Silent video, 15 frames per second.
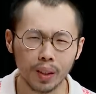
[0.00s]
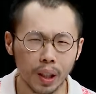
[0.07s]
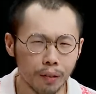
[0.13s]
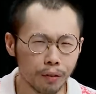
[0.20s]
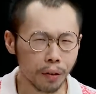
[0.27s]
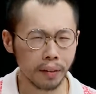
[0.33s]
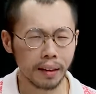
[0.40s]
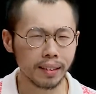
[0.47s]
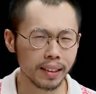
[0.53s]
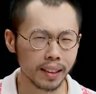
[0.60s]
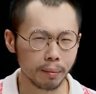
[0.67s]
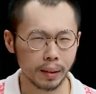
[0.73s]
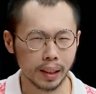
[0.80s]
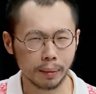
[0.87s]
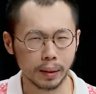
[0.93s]
for this
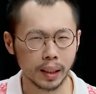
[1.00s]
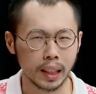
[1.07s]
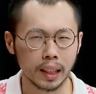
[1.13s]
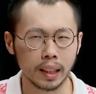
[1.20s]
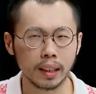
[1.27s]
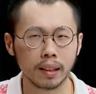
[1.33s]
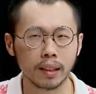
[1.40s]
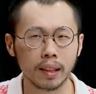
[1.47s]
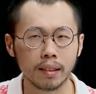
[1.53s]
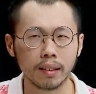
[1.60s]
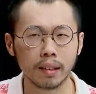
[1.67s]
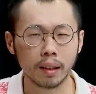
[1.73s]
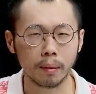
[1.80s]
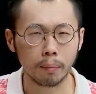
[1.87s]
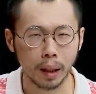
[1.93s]
segment i'm going to discuss
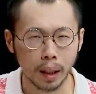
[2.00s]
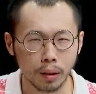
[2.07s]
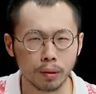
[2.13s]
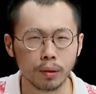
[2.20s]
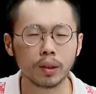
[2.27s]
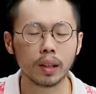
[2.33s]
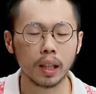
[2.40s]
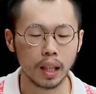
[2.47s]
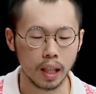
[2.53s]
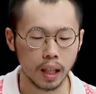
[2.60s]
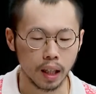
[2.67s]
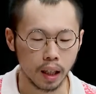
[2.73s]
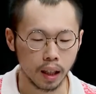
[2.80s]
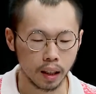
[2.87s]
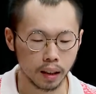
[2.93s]
about
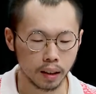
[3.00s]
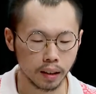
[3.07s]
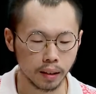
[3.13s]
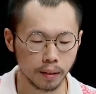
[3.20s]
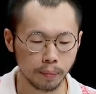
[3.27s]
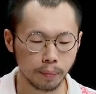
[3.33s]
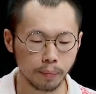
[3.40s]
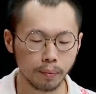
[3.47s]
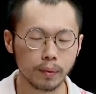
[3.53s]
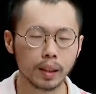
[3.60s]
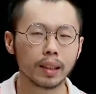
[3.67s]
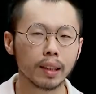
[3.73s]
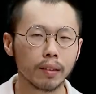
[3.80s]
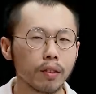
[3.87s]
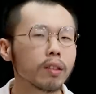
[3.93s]
um,
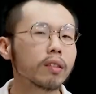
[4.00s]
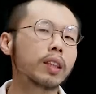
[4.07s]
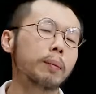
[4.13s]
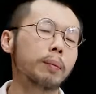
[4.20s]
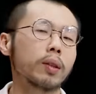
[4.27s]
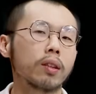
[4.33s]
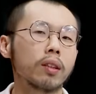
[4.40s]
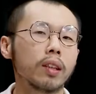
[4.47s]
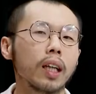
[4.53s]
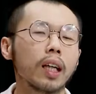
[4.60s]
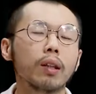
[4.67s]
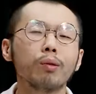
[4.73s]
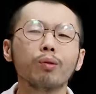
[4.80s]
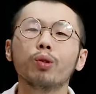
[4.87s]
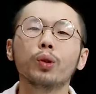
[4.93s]
several tips on
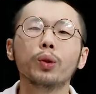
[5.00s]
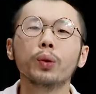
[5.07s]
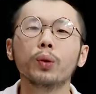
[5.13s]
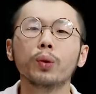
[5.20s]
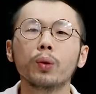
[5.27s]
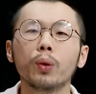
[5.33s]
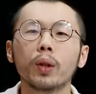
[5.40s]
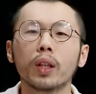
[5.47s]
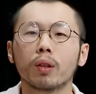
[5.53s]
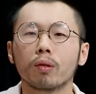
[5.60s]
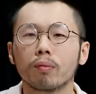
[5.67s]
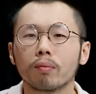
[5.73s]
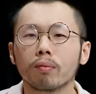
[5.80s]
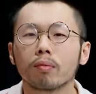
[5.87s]
how to you know